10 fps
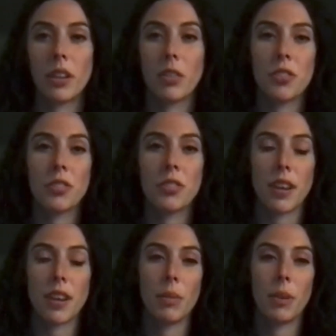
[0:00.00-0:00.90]
Just like a
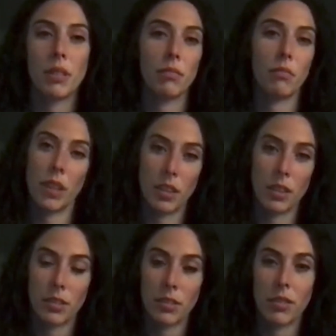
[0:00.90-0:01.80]
helmet
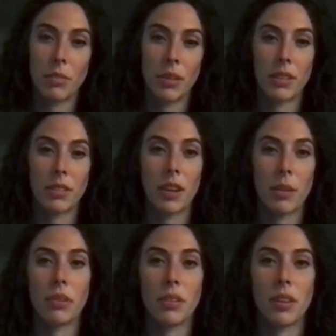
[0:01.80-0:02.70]
is. I mean, it's got to
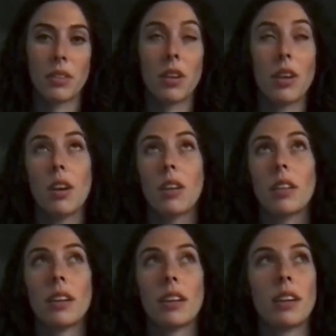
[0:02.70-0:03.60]
protect,
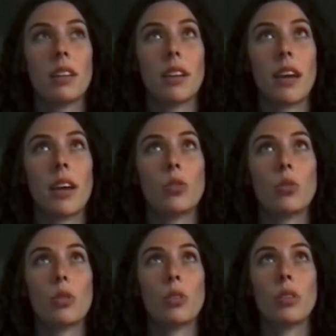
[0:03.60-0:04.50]
like an
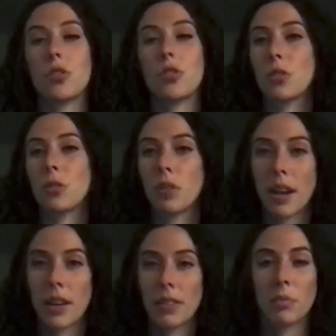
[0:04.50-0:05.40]
outdoor shoe
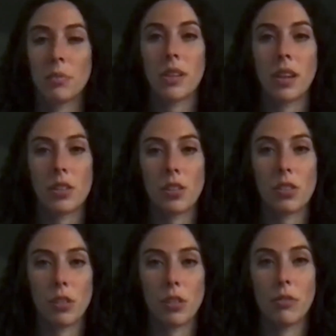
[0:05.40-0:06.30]
has to protect
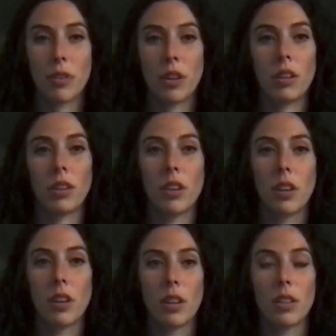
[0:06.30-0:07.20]
your foot
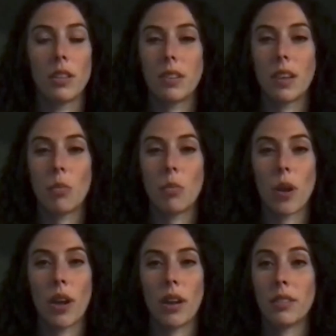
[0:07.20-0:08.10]
the same
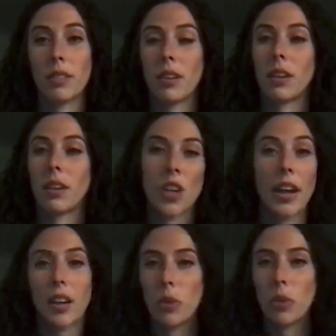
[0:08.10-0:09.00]
way as like a
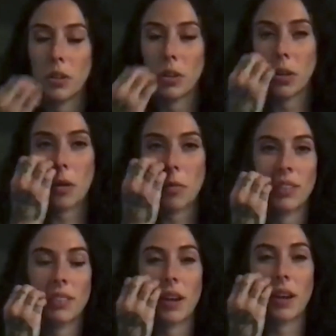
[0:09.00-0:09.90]
jacket would. I mean,
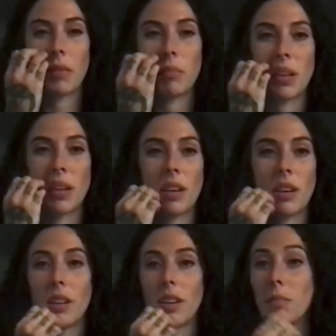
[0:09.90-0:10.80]
it's got to be,
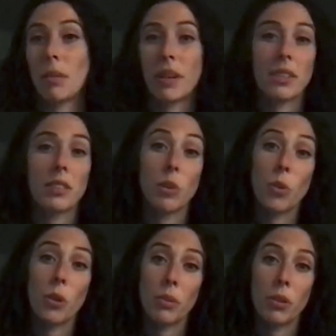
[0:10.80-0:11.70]
maybe it has to be
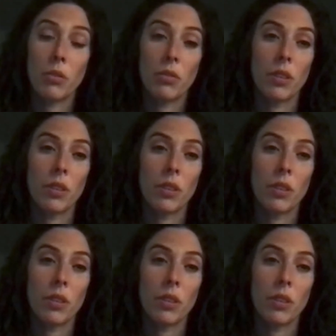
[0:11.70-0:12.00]
waterproof.